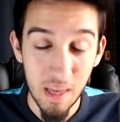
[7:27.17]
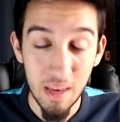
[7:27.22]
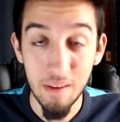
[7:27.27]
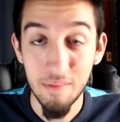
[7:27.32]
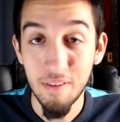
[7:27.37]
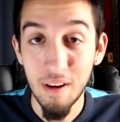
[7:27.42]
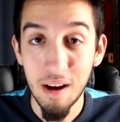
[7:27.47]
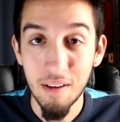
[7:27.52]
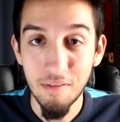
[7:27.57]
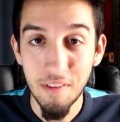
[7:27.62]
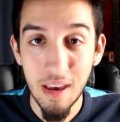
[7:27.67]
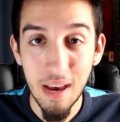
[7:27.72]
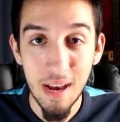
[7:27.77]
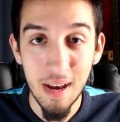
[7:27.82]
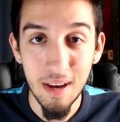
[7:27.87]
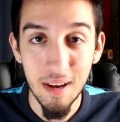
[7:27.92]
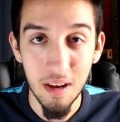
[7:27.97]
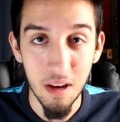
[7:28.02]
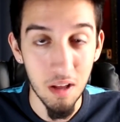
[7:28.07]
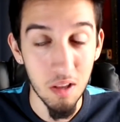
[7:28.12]
If I've
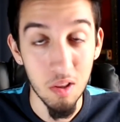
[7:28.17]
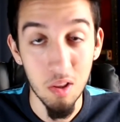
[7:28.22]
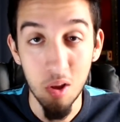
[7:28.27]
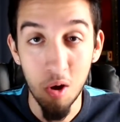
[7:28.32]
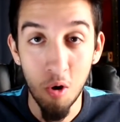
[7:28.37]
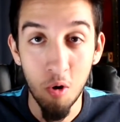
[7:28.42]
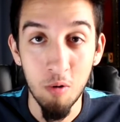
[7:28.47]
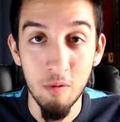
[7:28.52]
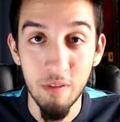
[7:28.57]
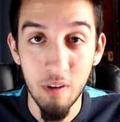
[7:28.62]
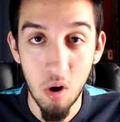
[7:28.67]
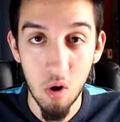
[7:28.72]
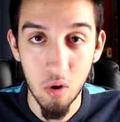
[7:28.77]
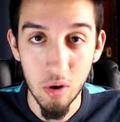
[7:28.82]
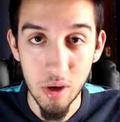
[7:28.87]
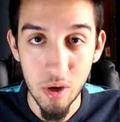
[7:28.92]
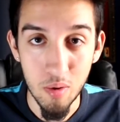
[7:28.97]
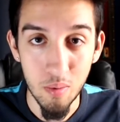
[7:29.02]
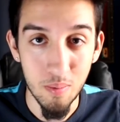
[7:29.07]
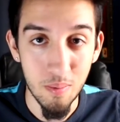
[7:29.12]
got a low
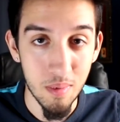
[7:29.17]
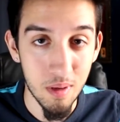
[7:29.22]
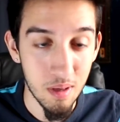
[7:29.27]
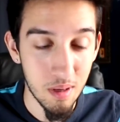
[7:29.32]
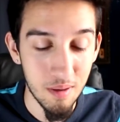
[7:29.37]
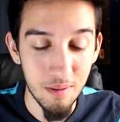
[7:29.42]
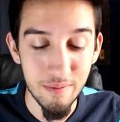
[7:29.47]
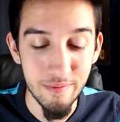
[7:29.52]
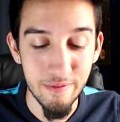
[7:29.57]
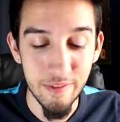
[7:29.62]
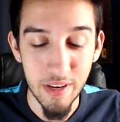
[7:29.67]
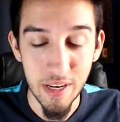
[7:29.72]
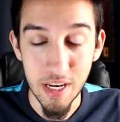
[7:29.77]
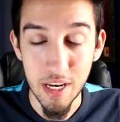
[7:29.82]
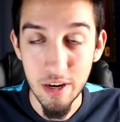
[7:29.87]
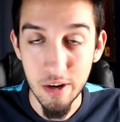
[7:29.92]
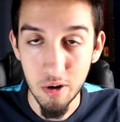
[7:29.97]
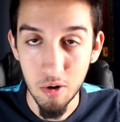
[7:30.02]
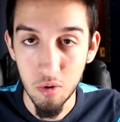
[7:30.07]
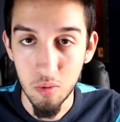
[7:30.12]
volume
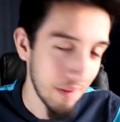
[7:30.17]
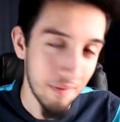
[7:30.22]
video,